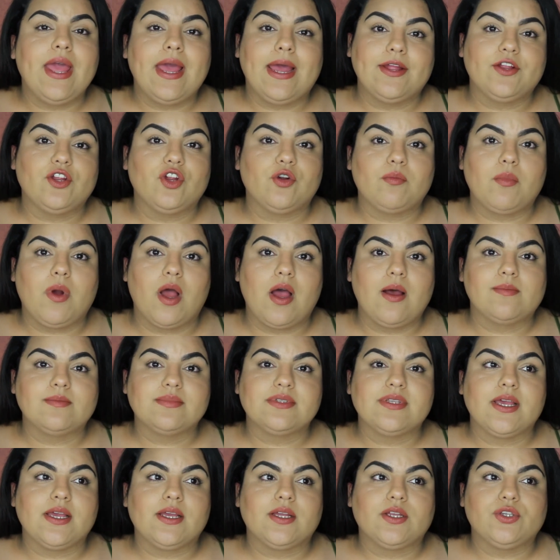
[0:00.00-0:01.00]
and your
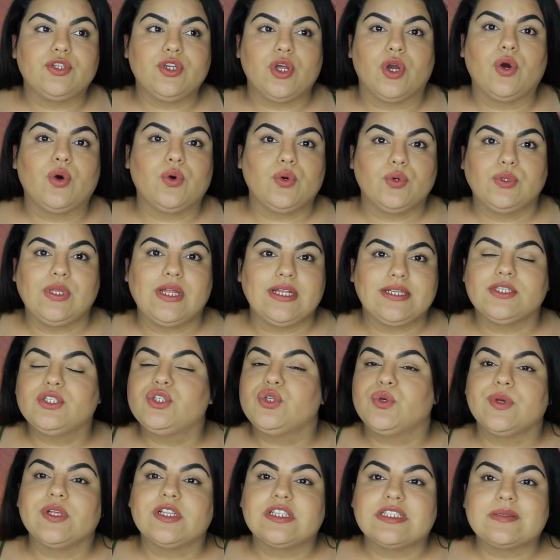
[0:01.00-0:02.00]
mom's like, no, that's
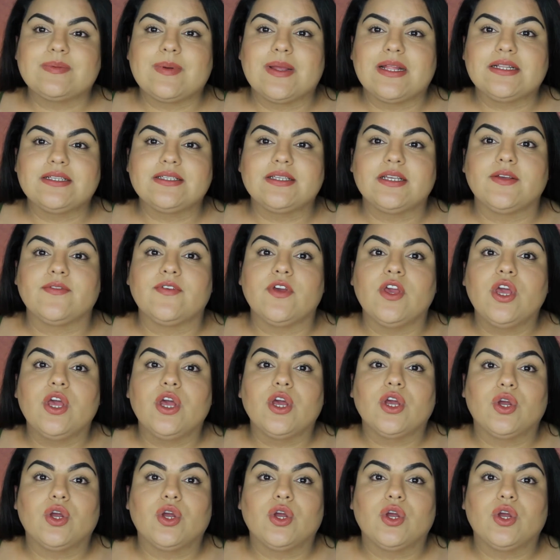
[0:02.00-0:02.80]
too expensive,